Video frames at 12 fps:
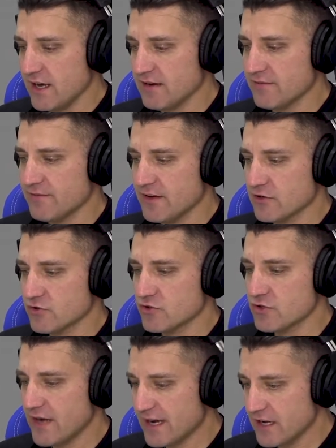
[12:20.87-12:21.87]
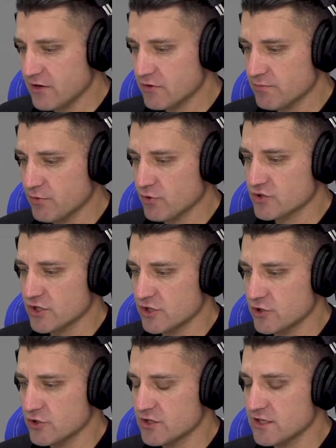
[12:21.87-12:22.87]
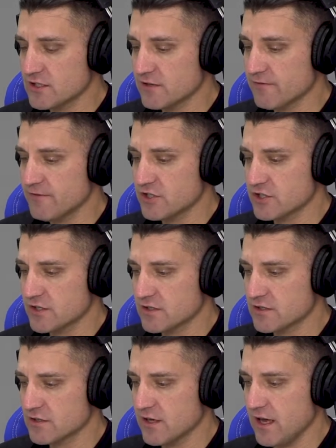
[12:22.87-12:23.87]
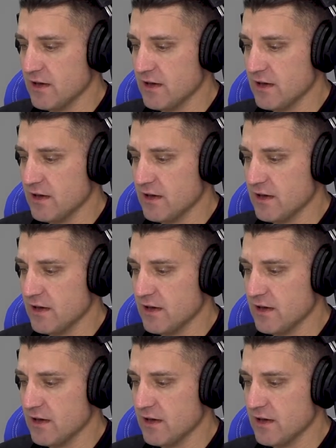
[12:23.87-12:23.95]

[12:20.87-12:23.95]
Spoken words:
and vehicle tracking reports are usually sufficient